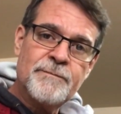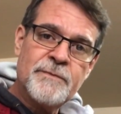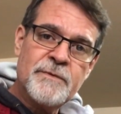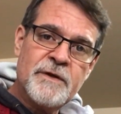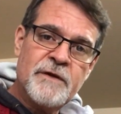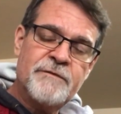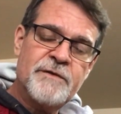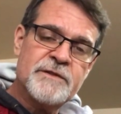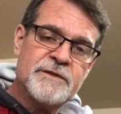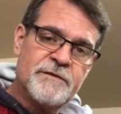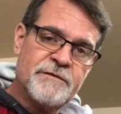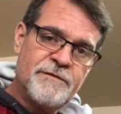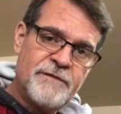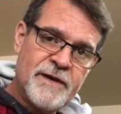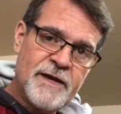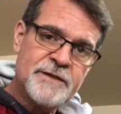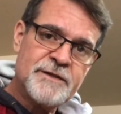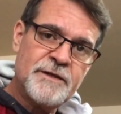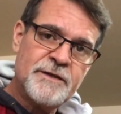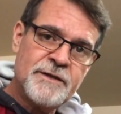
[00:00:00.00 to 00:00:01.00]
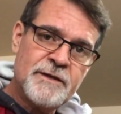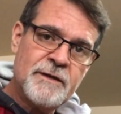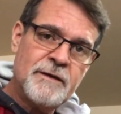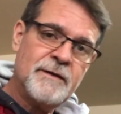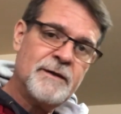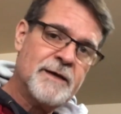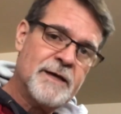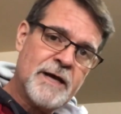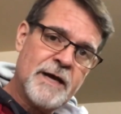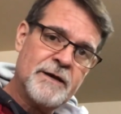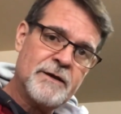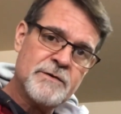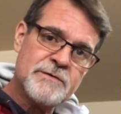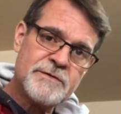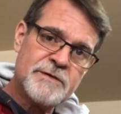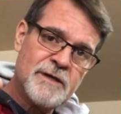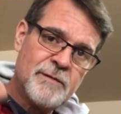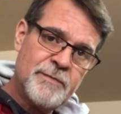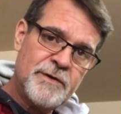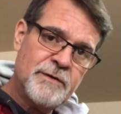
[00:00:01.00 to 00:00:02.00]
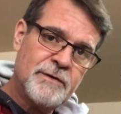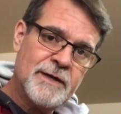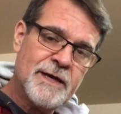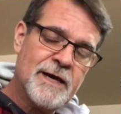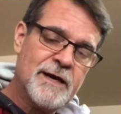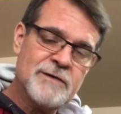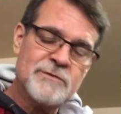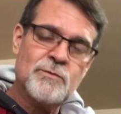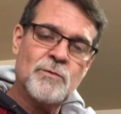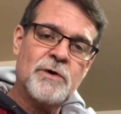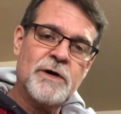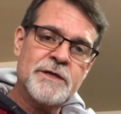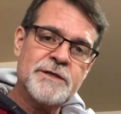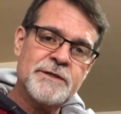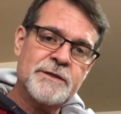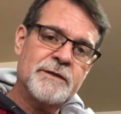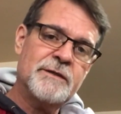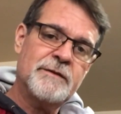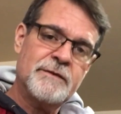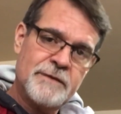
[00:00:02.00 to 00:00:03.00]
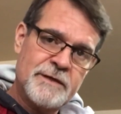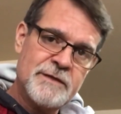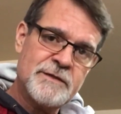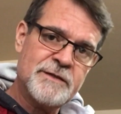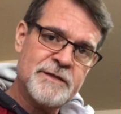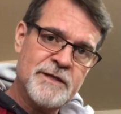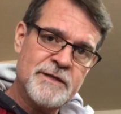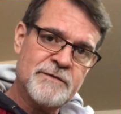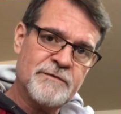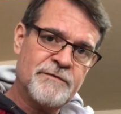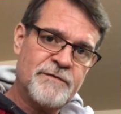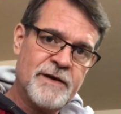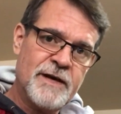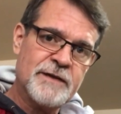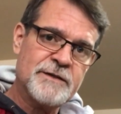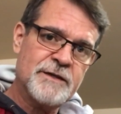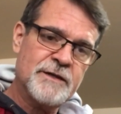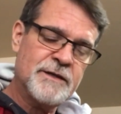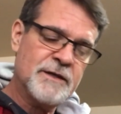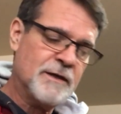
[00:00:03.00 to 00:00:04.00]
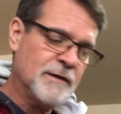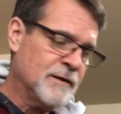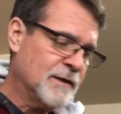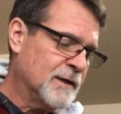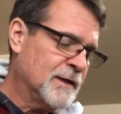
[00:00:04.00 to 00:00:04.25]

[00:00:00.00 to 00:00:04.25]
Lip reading: If it's affecting you, I know some of you guys watching, this is affecting you.